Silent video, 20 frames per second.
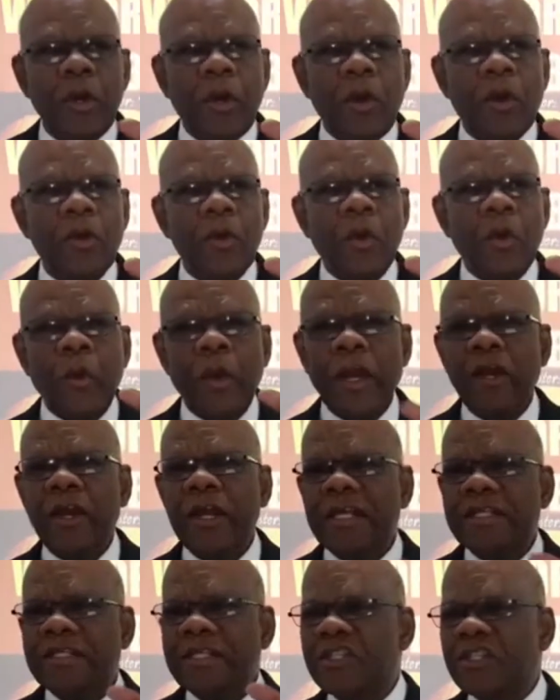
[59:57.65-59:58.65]
on where
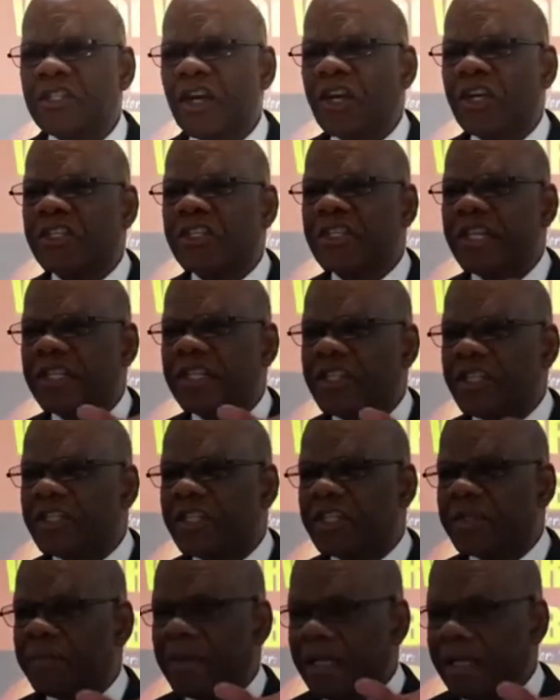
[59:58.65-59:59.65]
is the church that
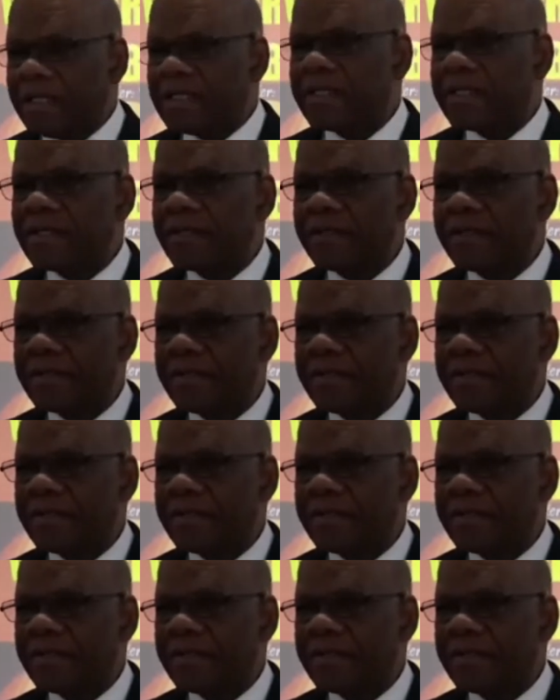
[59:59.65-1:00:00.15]
Jesus built,